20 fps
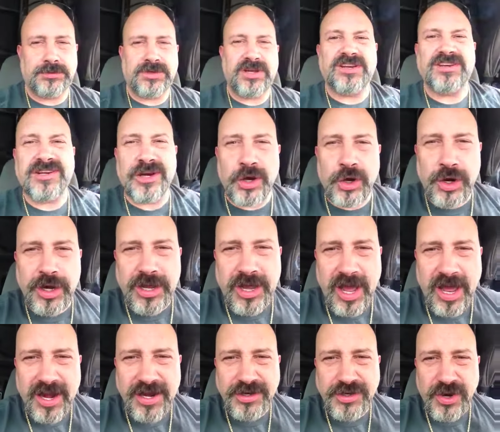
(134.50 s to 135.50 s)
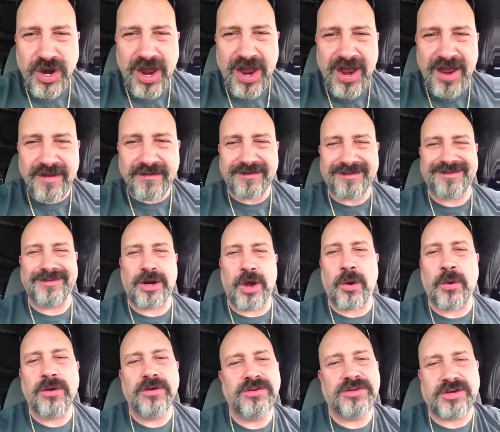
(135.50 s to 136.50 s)
He's learning how to drive.
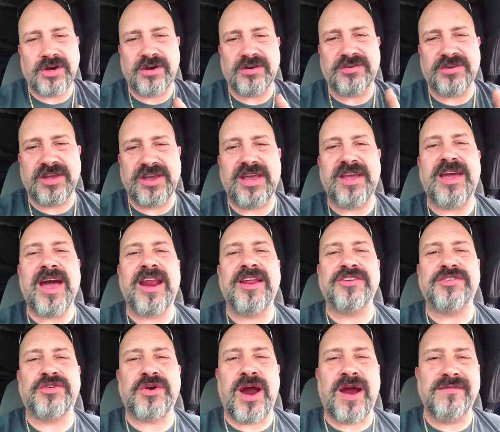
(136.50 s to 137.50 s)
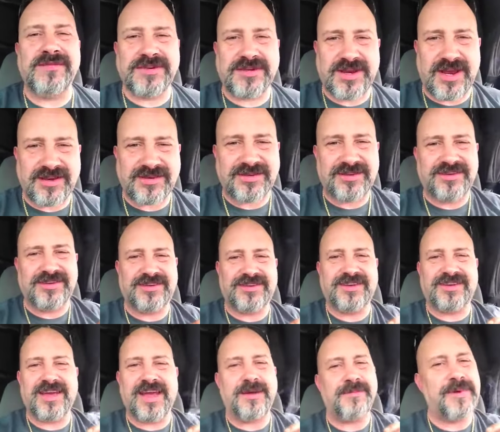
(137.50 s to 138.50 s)
No, seriously, he got his driver's license
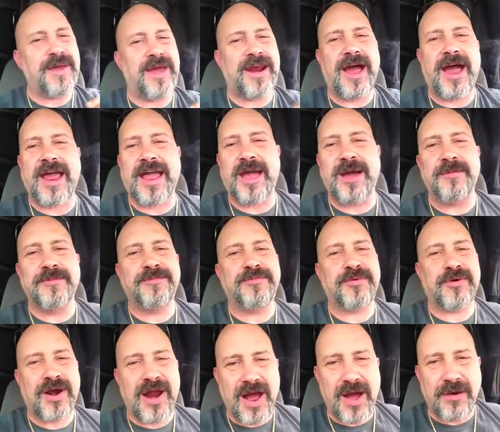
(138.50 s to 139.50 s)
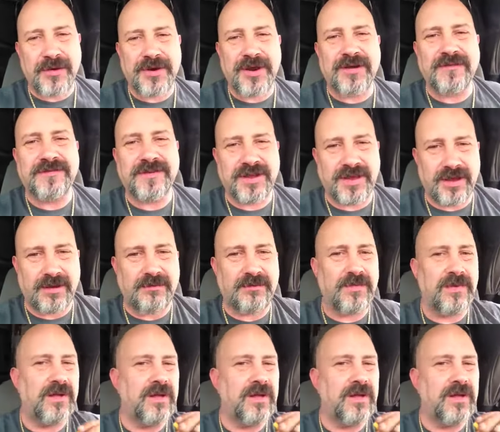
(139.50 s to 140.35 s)
today. Man, I am proud of him.